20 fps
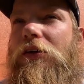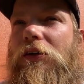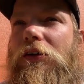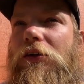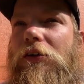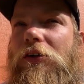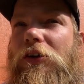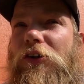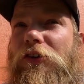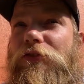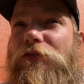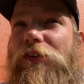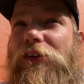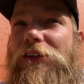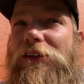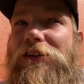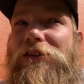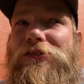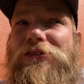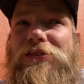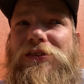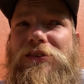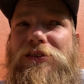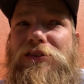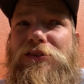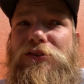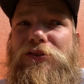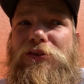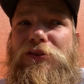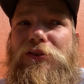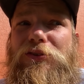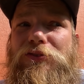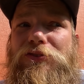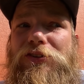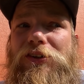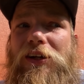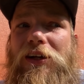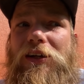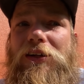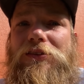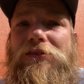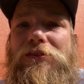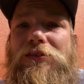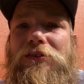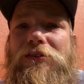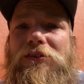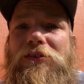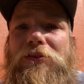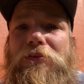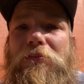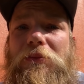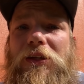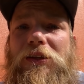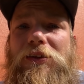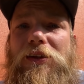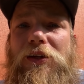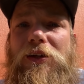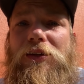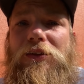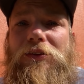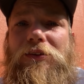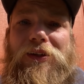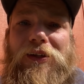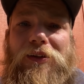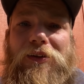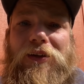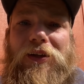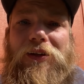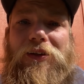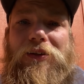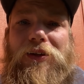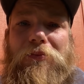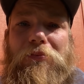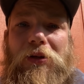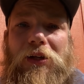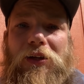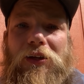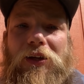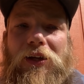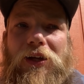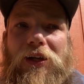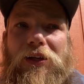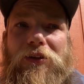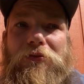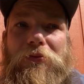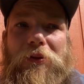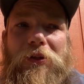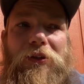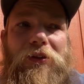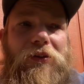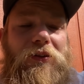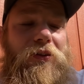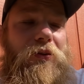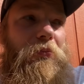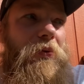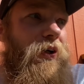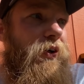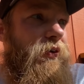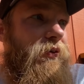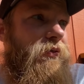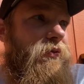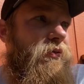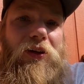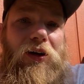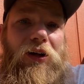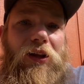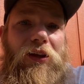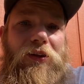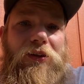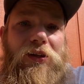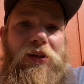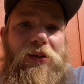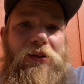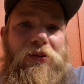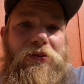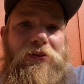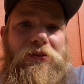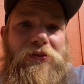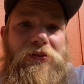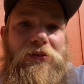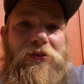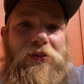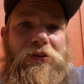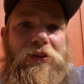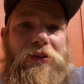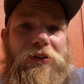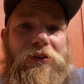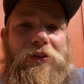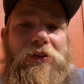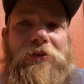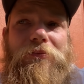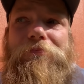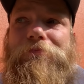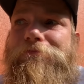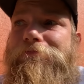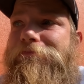uh, hopefully still try to meet that deadline that Bekah gave me about the holidays. Um,